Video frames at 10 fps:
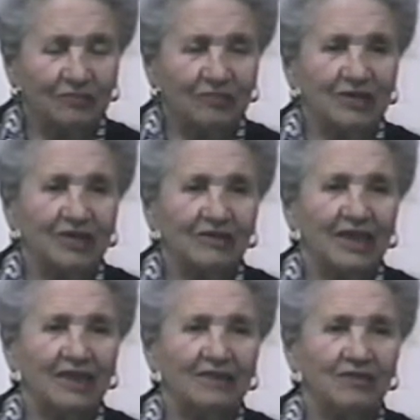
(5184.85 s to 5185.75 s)
you bring
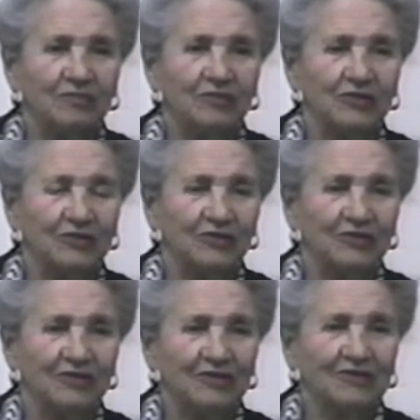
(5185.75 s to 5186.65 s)
again the bird
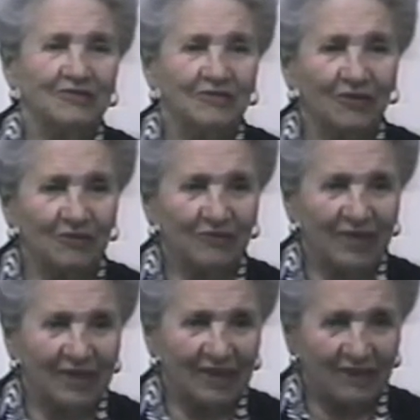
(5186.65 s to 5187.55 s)
so
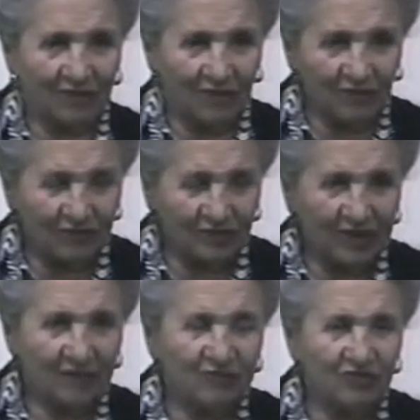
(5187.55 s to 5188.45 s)
they can go
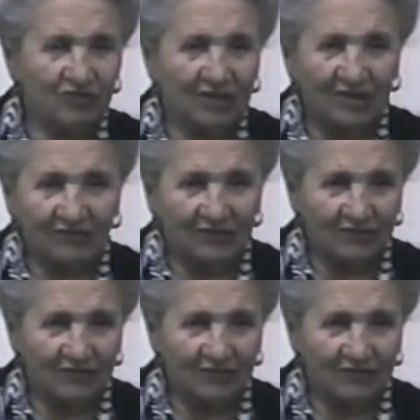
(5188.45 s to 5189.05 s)
for him to see he